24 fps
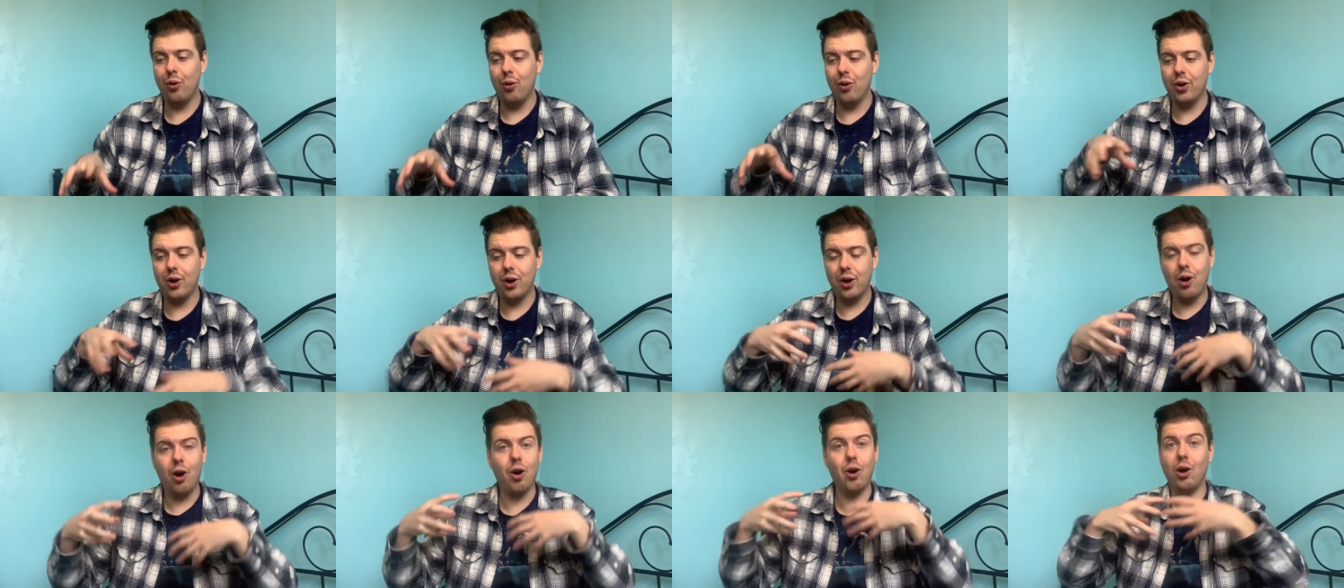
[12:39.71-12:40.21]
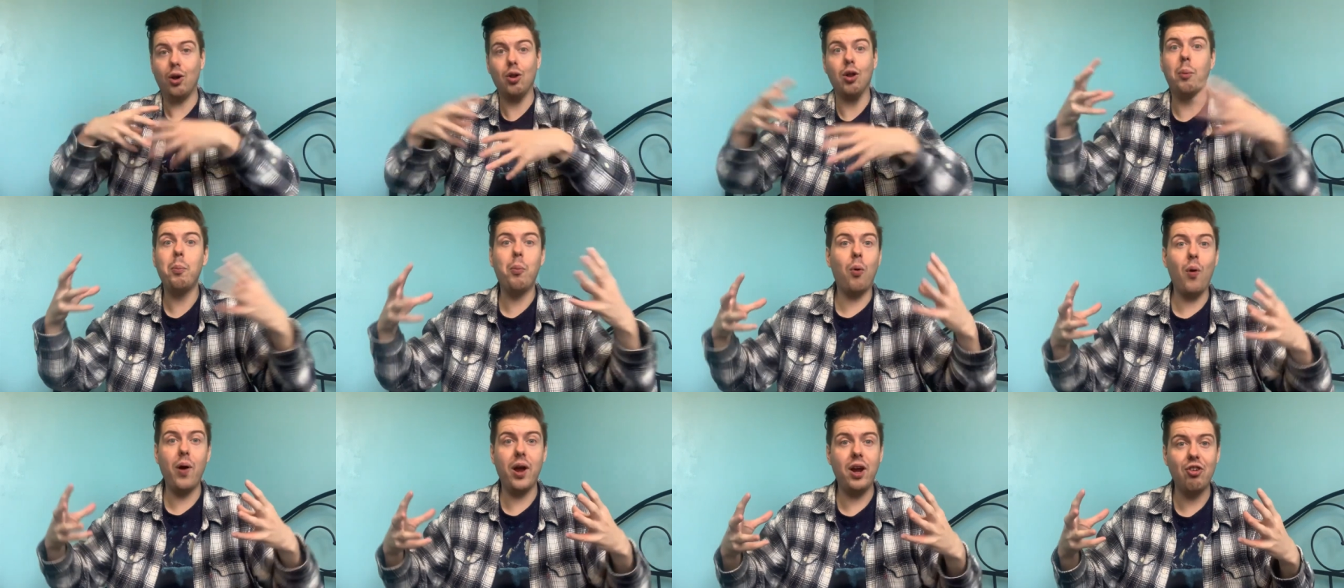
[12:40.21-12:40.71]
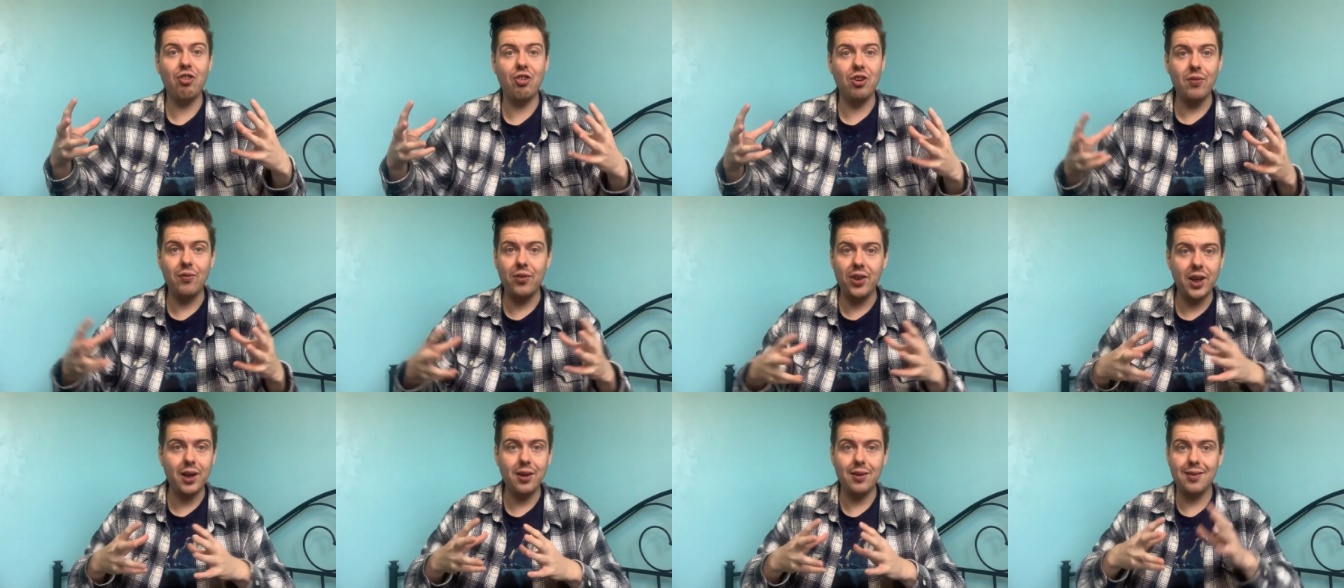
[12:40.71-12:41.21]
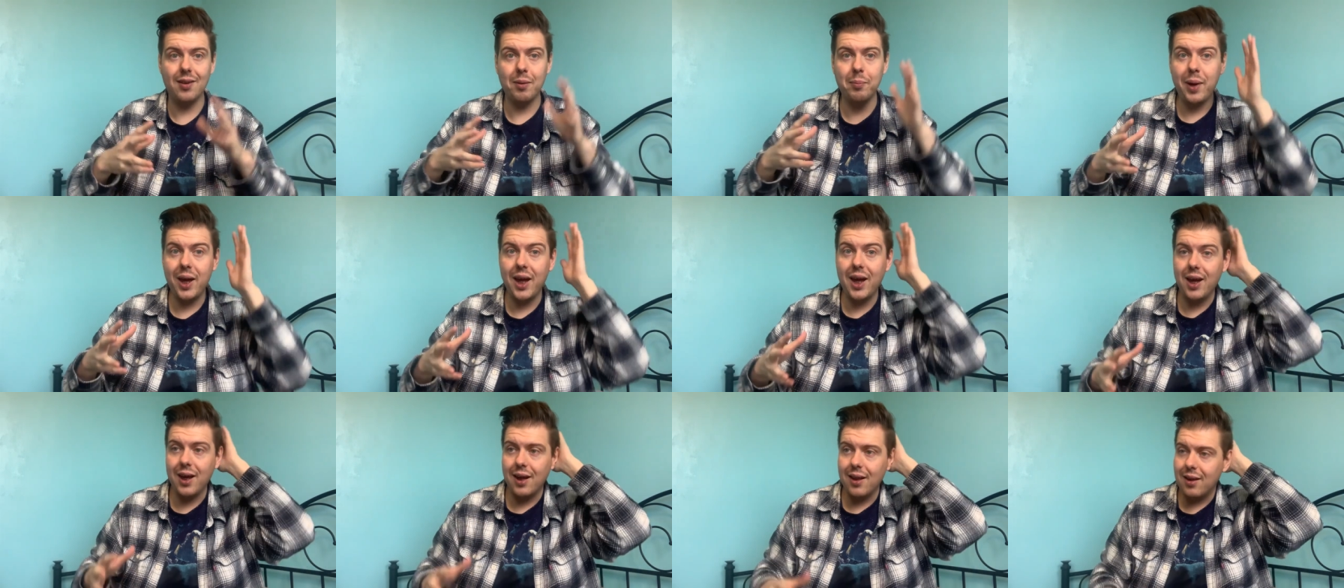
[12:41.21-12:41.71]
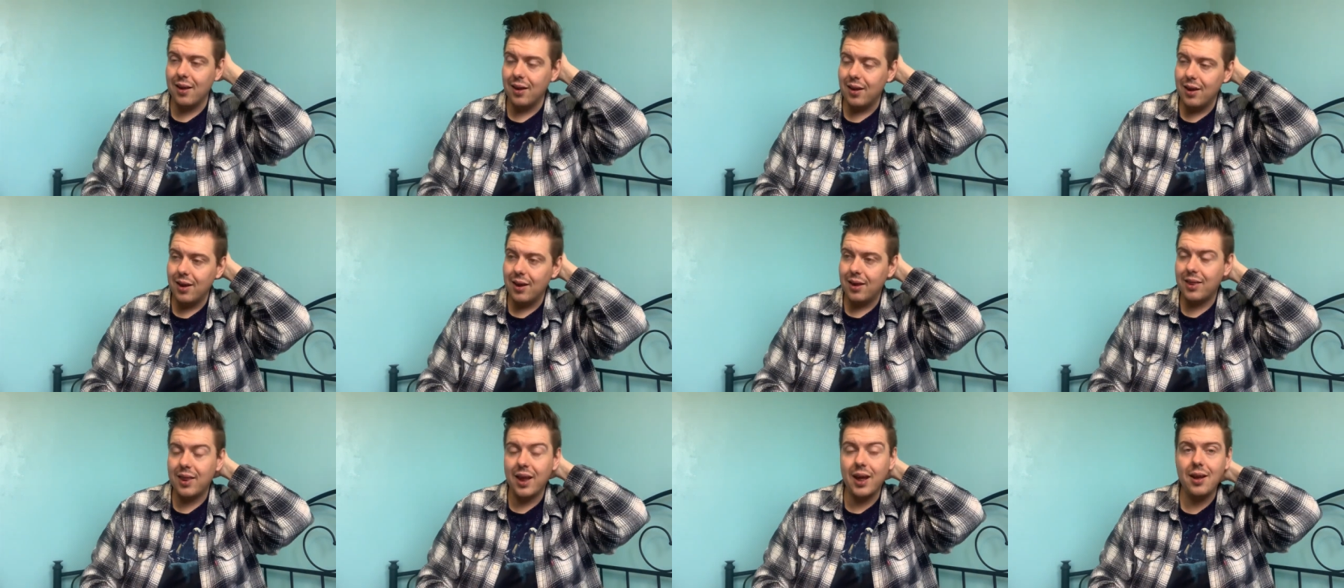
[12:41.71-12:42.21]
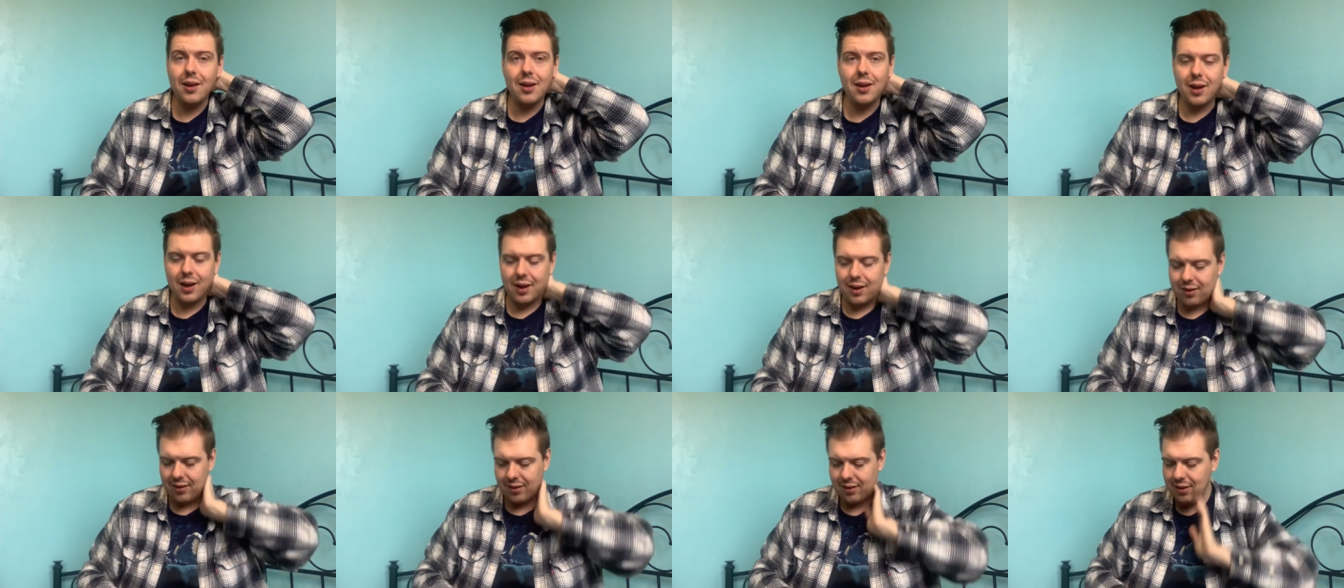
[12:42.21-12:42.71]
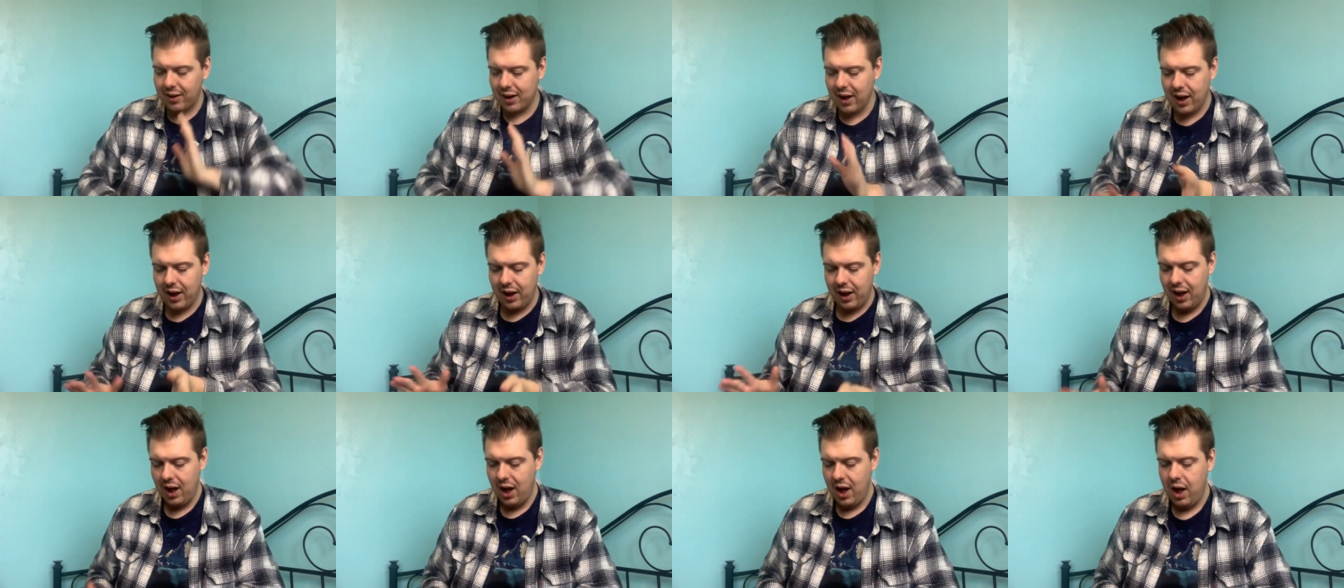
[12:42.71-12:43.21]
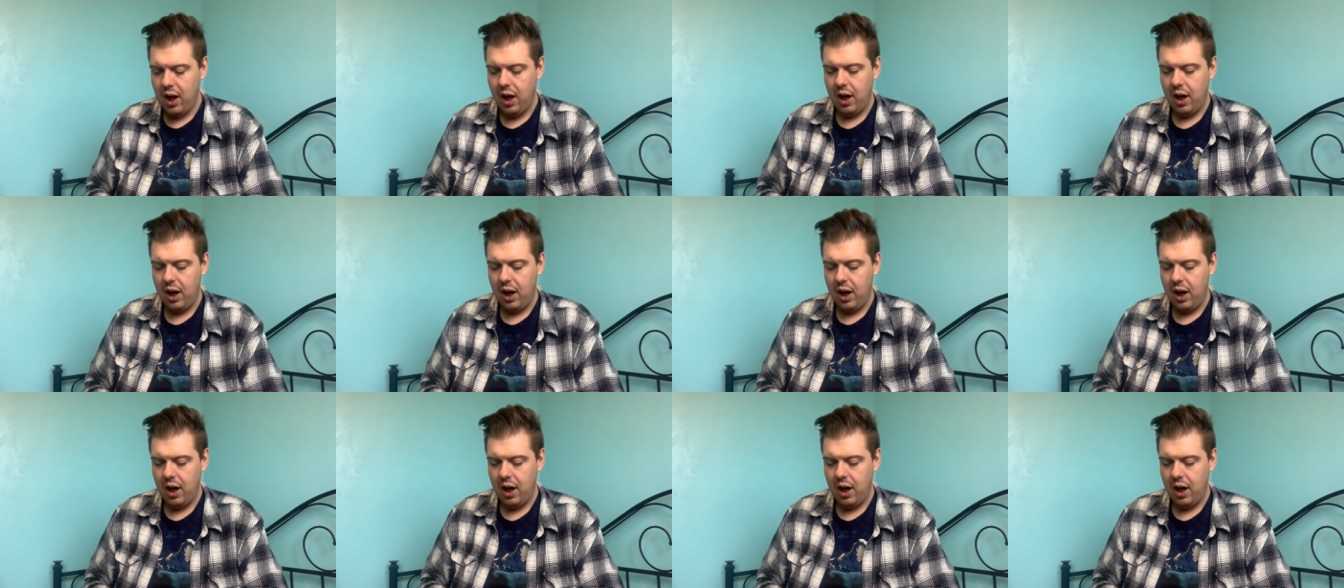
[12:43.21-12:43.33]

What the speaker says: other conglomeration of things that make it the thing that it is today.